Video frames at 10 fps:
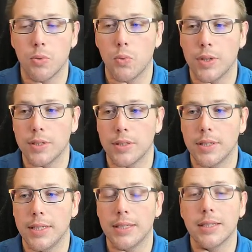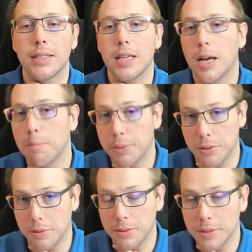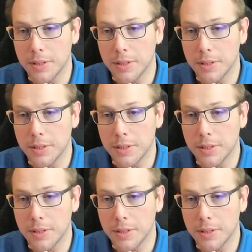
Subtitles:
was the tuple